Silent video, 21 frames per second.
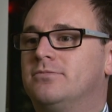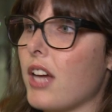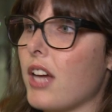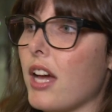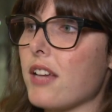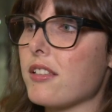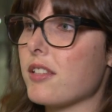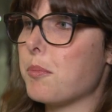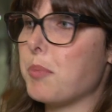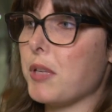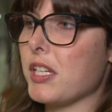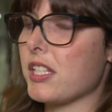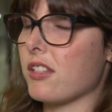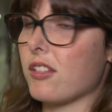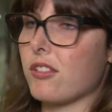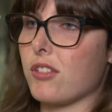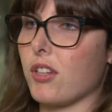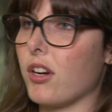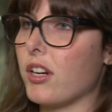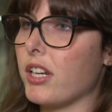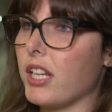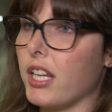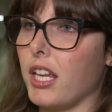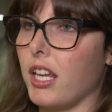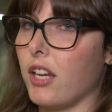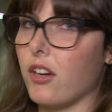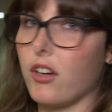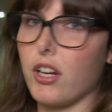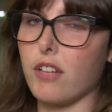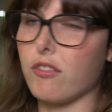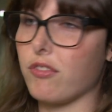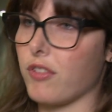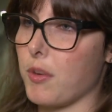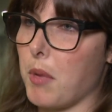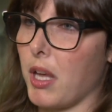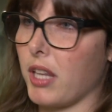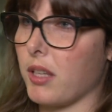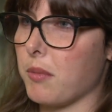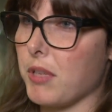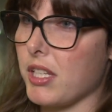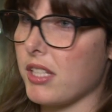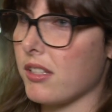As a business owner, hearing from
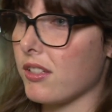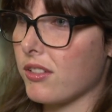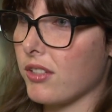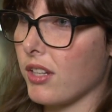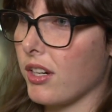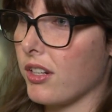other business